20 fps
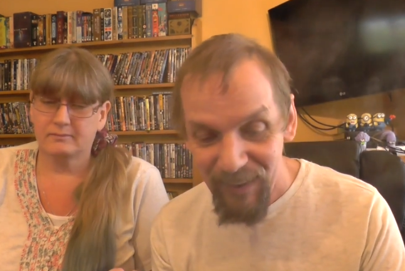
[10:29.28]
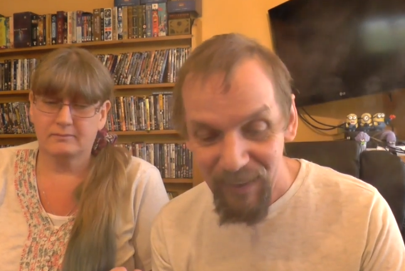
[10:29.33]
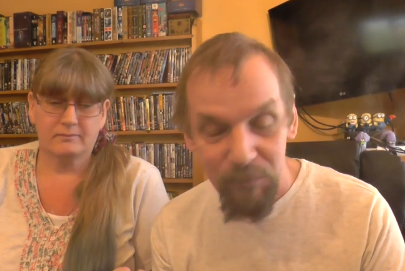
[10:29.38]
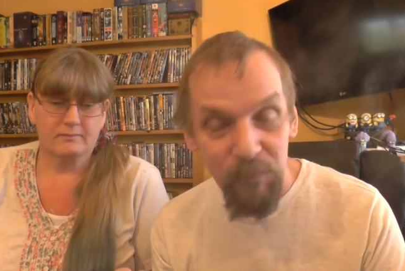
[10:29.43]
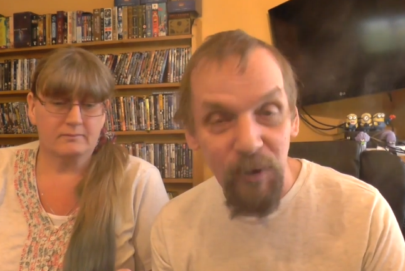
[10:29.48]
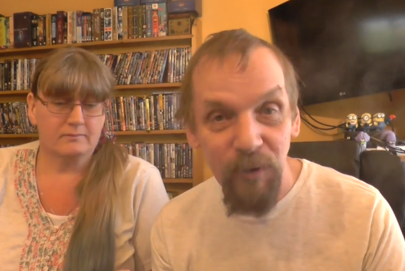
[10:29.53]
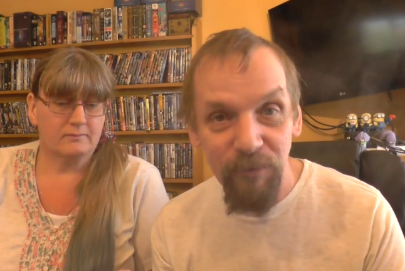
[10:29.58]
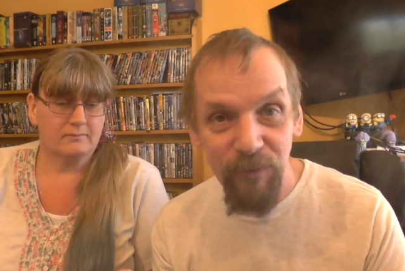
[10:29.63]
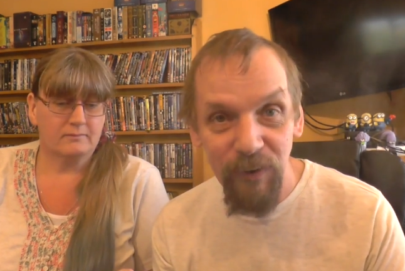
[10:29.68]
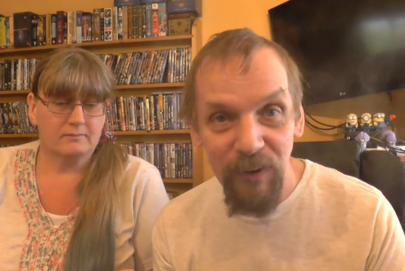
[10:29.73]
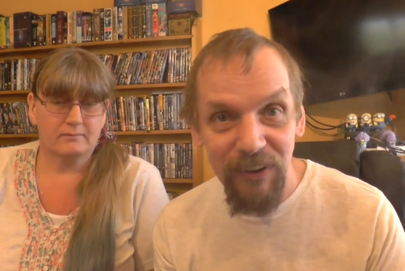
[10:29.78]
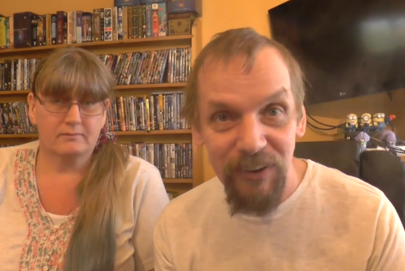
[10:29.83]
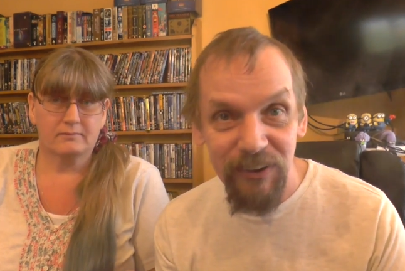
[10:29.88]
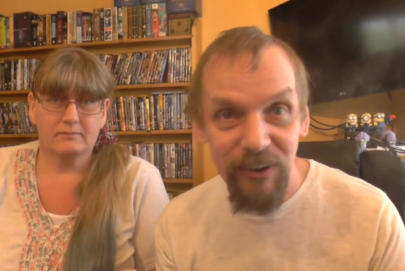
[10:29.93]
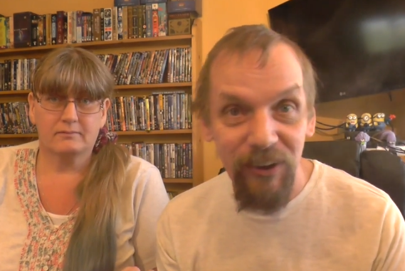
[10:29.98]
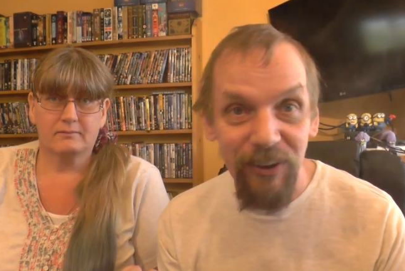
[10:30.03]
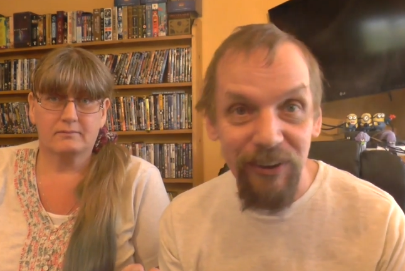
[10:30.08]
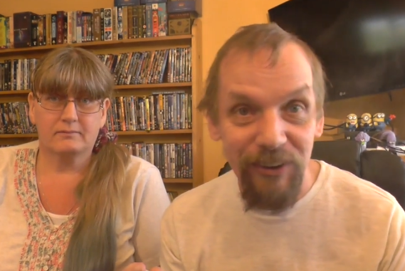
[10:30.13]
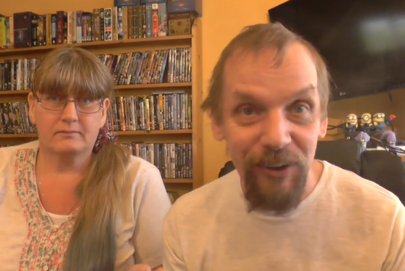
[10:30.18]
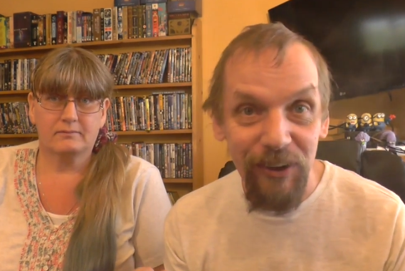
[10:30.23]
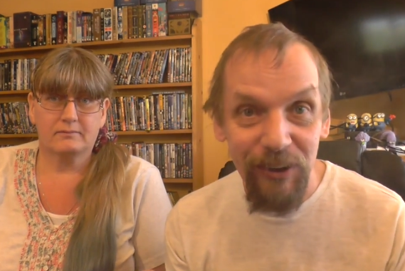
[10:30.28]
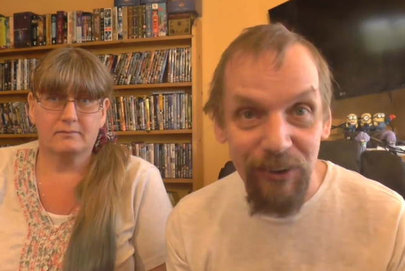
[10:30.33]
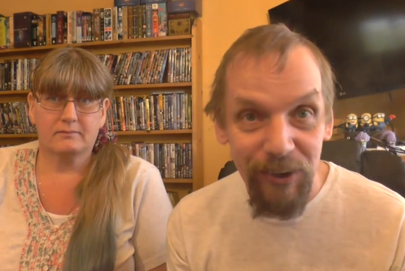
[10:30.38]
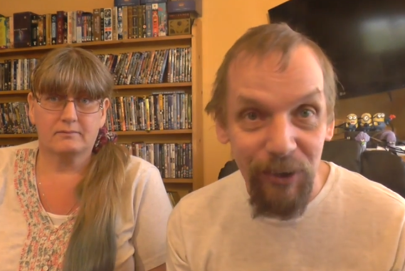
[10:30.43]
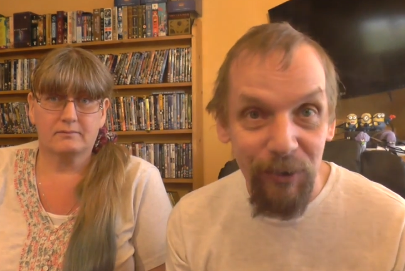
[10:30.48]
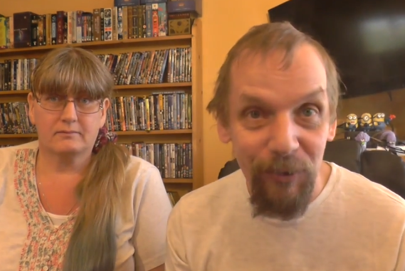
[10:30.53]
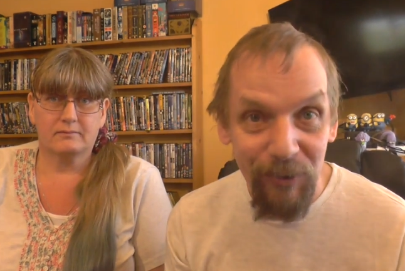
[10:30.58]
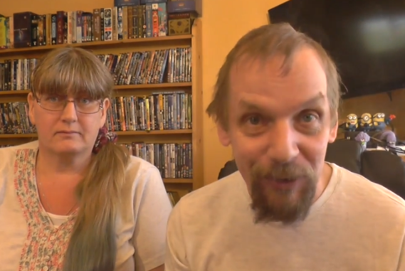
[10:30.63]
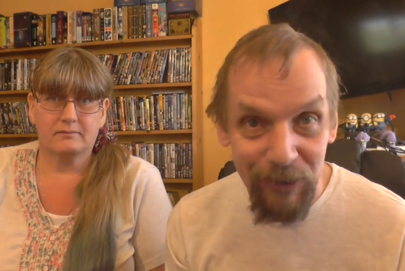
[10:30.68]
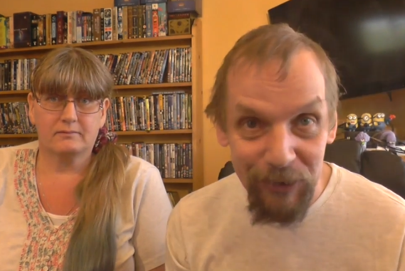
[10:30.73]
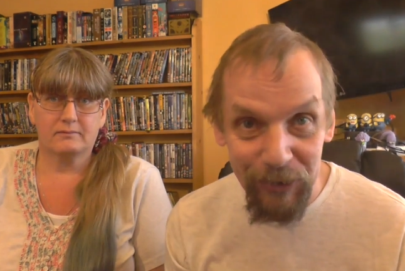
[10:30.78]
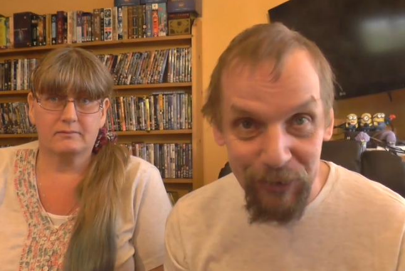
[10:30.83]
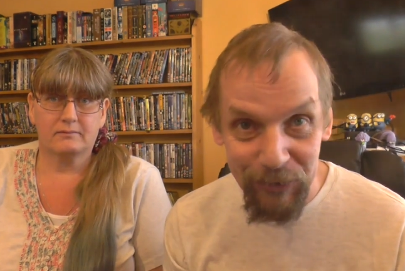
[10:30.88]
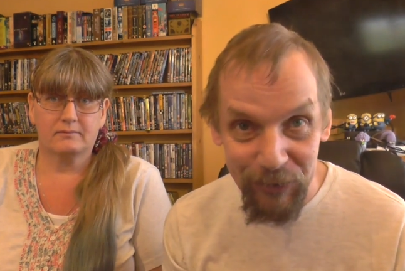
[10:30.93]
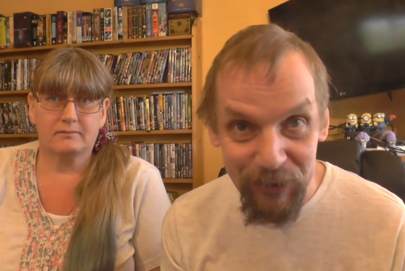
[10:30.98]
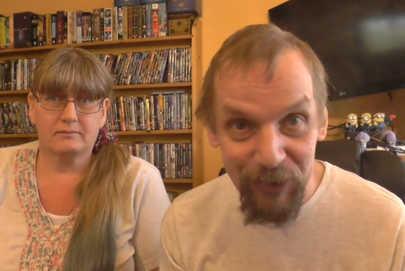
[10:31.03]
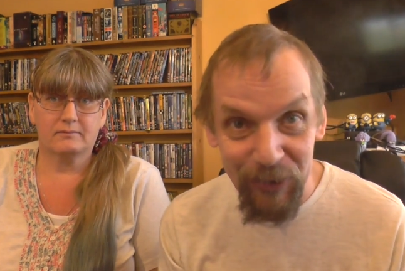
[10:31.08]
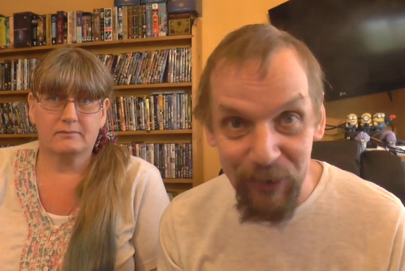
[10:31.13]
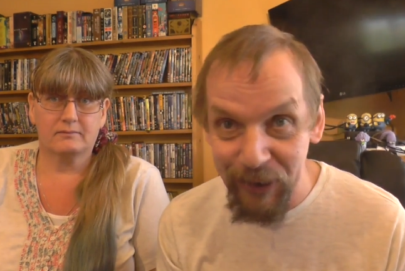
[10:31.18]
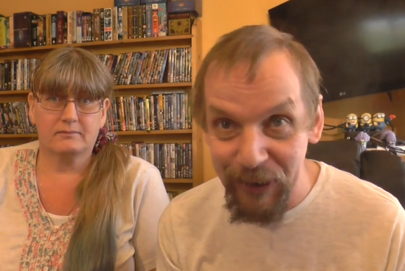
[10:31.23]
Speaker 1: But for the size of the toke I just
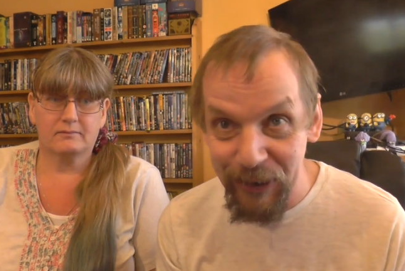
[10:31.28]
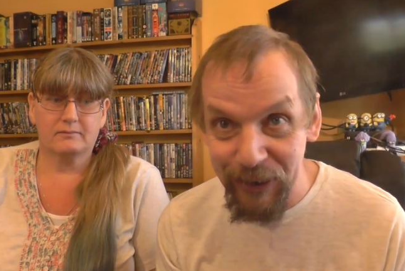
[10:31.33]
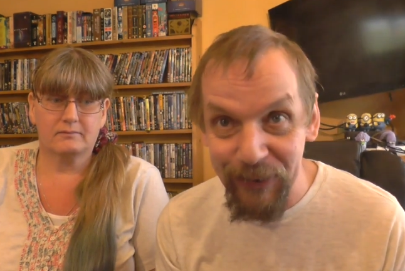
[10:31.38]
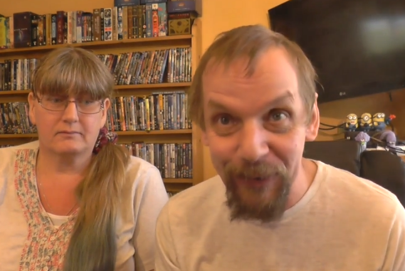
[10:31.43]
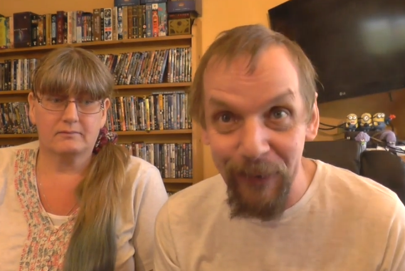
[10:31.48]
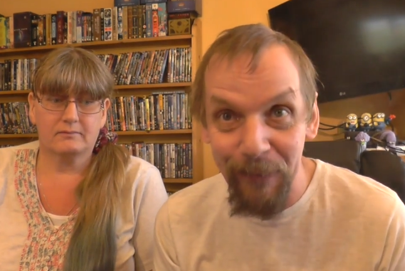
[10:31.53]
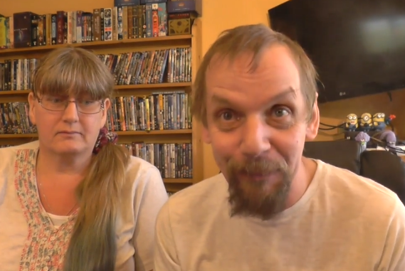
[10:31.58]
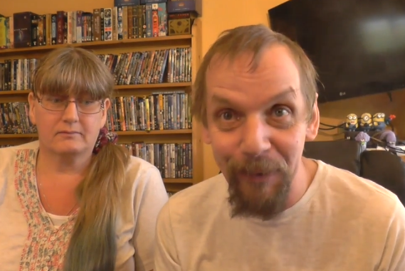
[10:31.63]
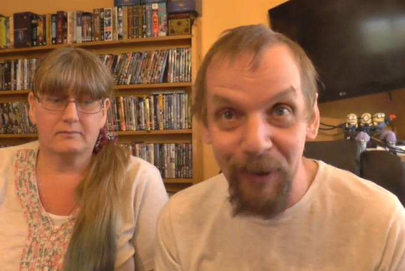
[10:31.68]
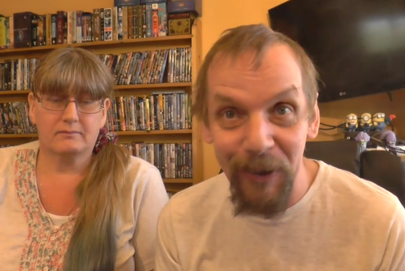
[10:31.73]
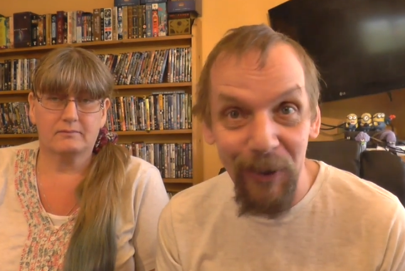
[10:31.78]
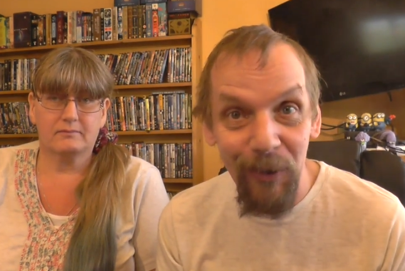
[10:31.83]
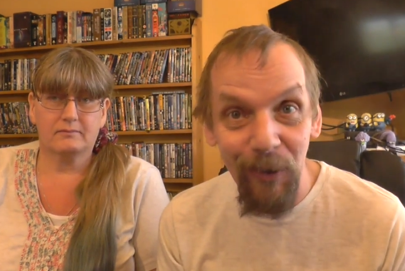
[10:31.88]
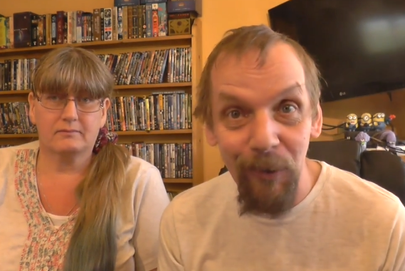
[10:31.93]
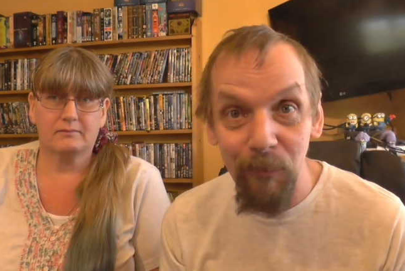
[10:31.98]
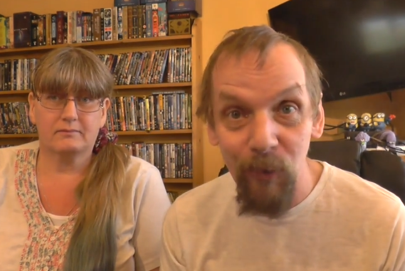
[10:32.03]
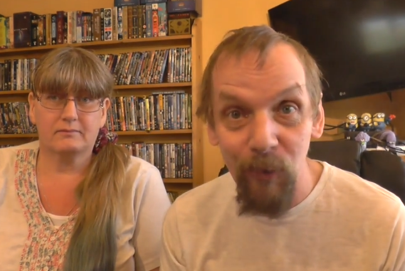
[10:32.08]
took, it should have been a lot